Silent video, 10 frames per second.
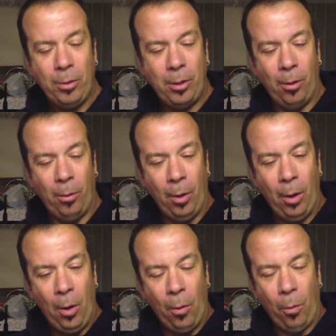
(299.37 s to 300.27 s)
Also,
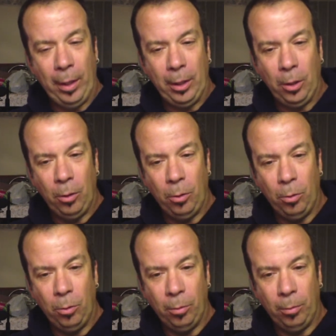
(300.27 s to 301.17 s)
when
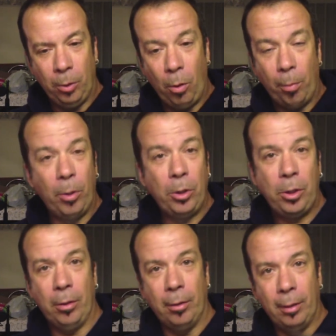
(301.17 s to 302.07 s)
you go to
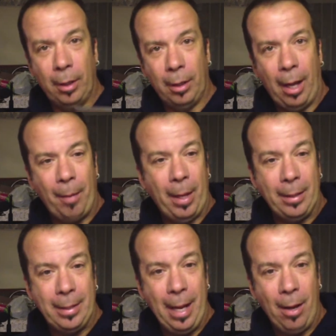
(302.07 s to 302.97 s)
put your
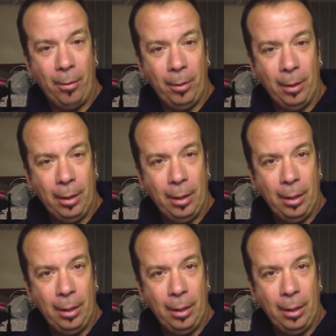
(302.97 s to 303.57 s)
iPad down,